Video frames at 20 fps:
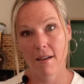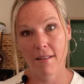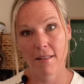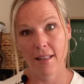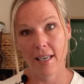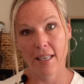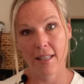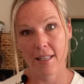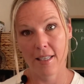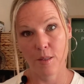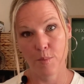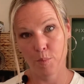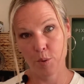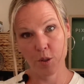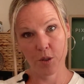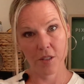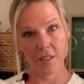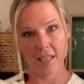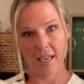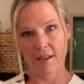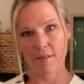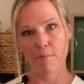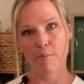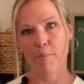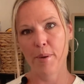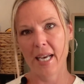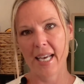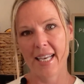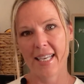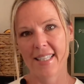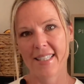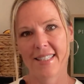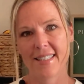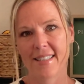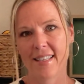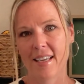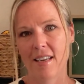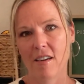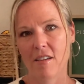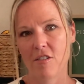Like these pull down beds
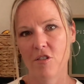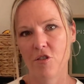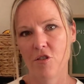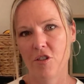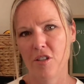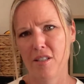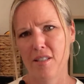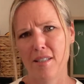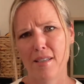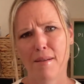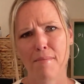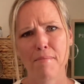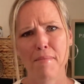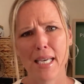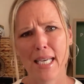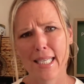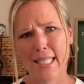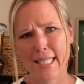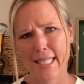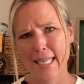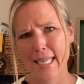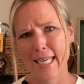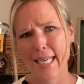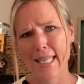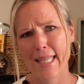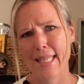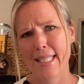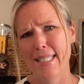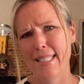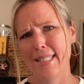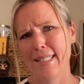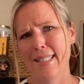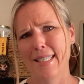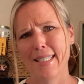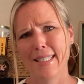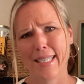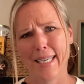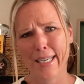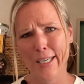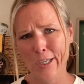that are just amazing, and just the
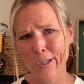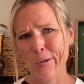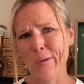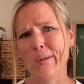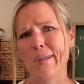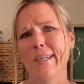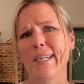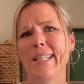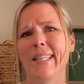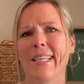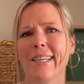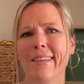decor in